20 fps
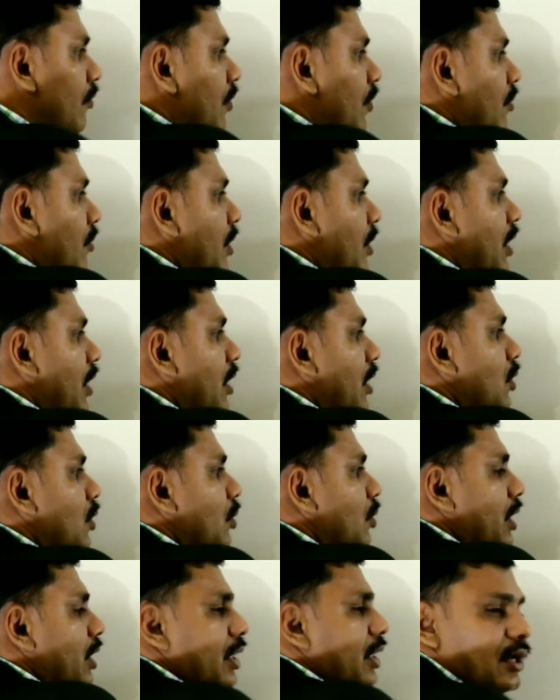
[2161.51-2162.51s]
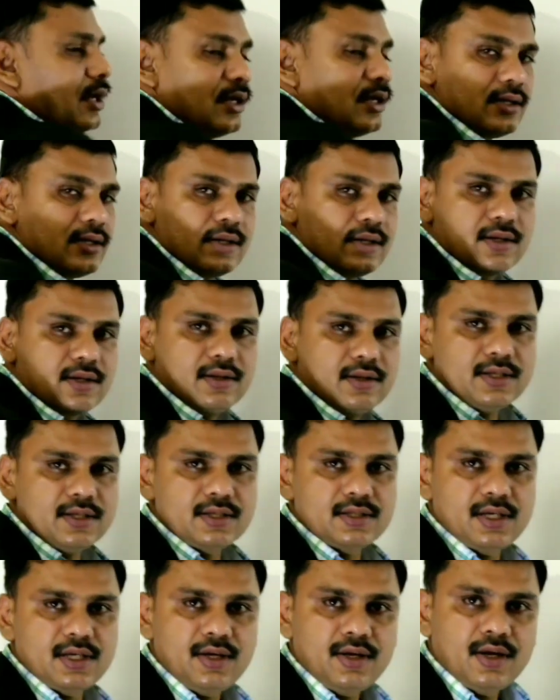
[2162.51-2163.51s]
From here to here,
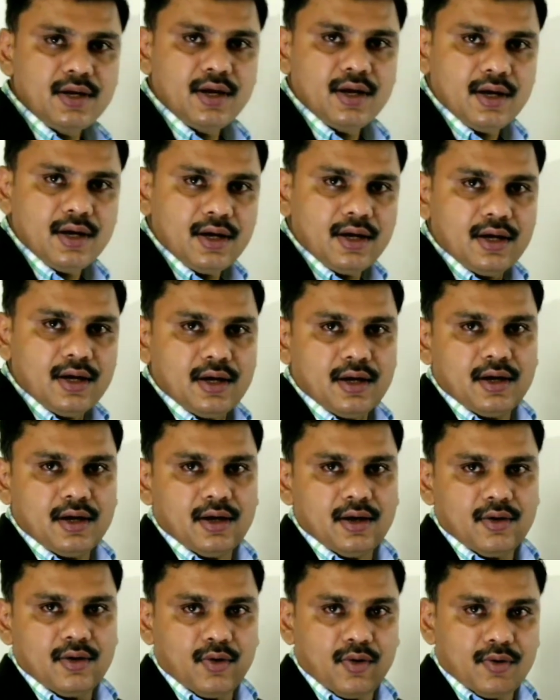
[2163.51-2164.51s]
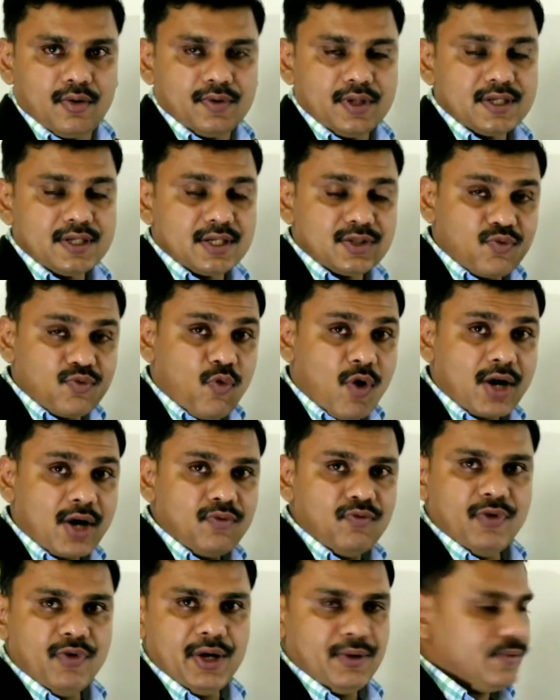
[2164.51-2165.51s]
this is
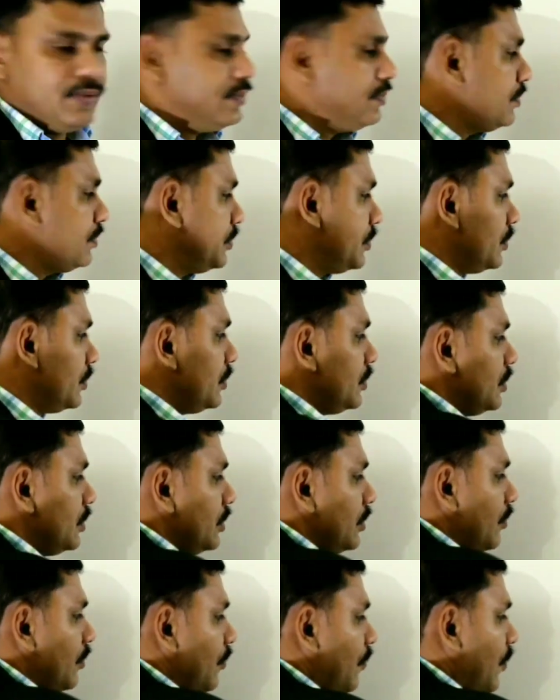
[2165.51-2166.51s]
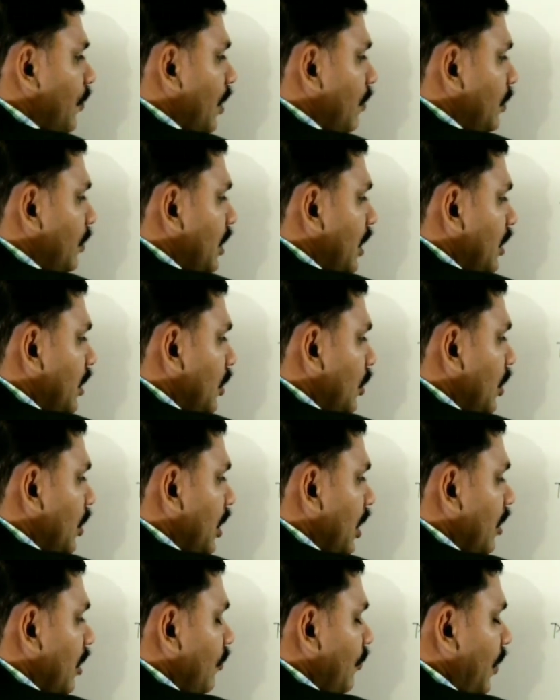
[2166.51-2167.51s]
one wave. From that
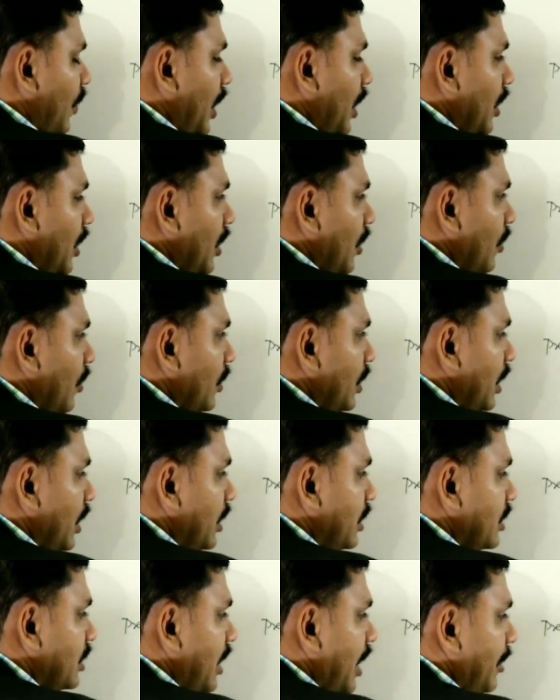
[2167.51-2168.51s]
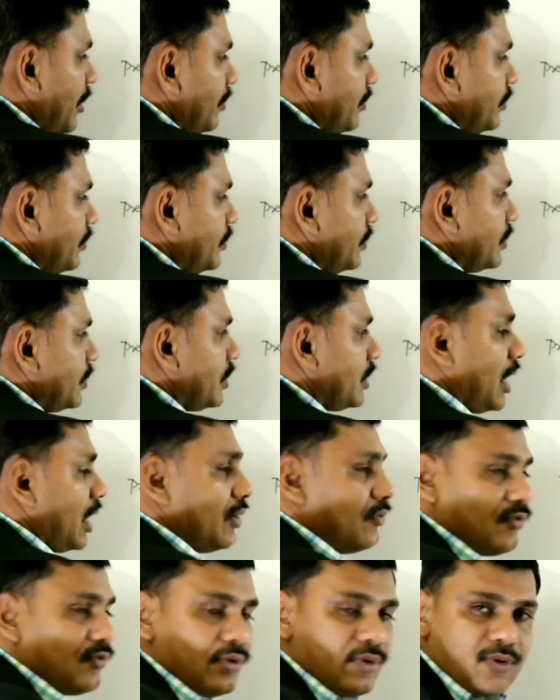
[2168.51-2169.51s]
you can find out the time
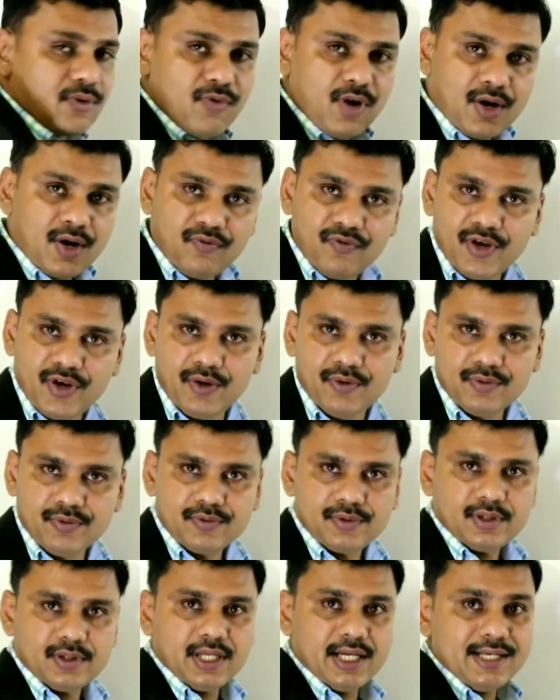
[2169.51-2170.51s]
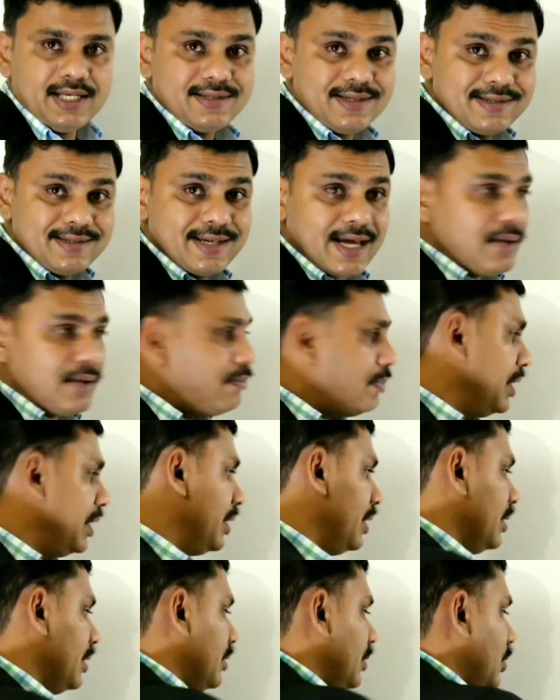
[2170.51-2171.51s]
for one wave. That is the time
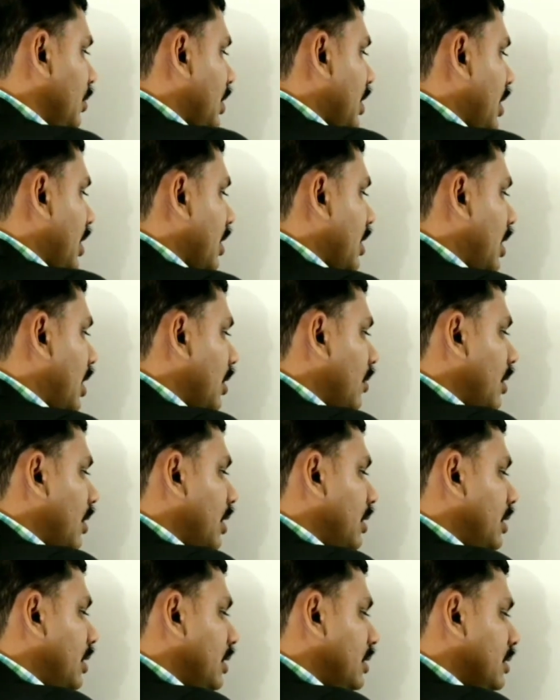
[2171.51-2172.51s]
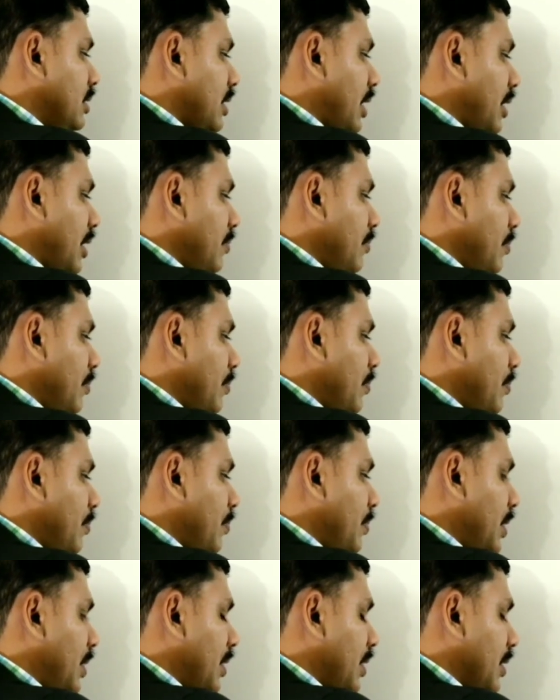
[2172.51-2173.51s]
period. You can calculate the time
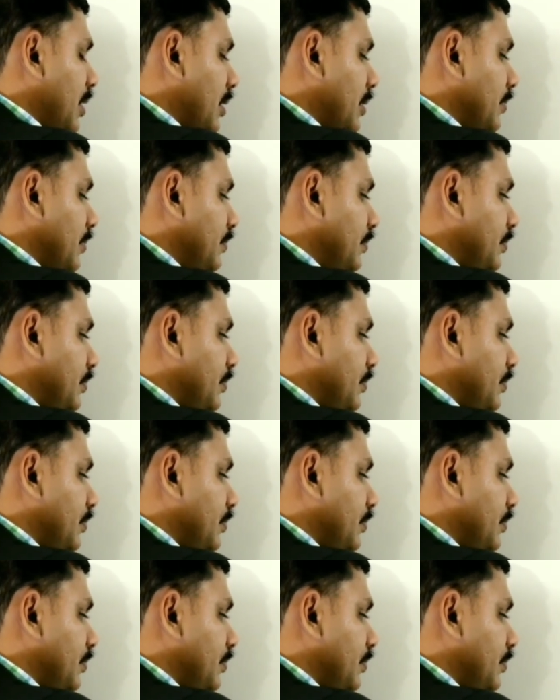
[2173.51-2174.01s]
period.